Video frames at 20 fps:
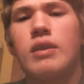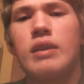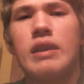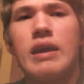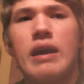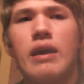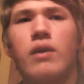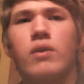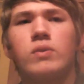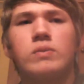
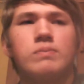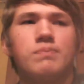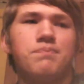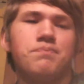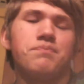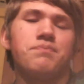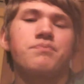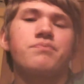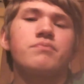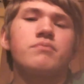Now,
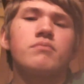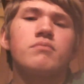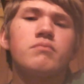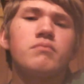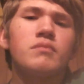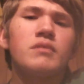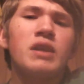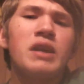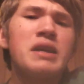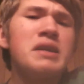
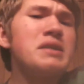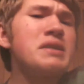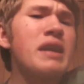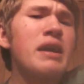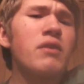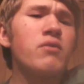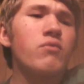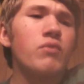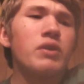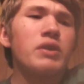he's
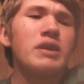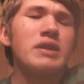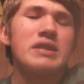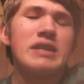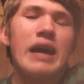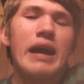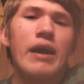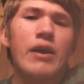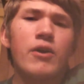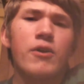getting really
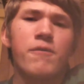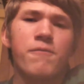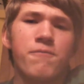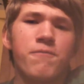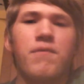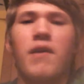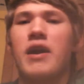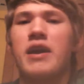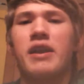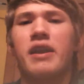tired of
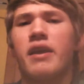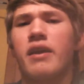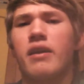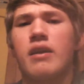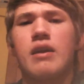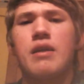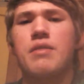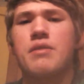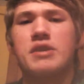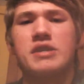
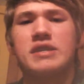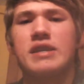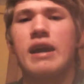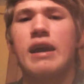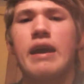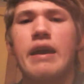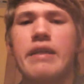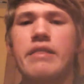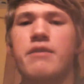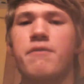fighting this
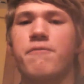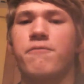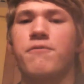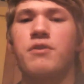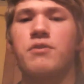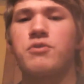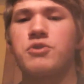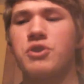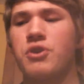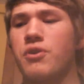guy in the
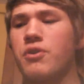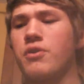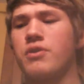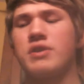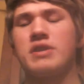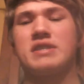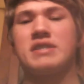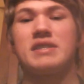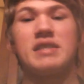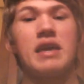future,
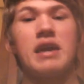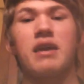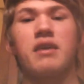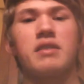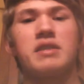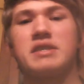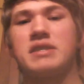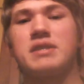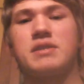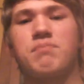this
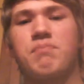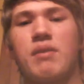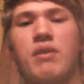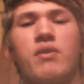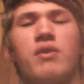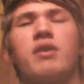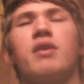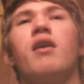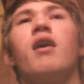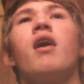
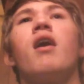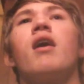spirit.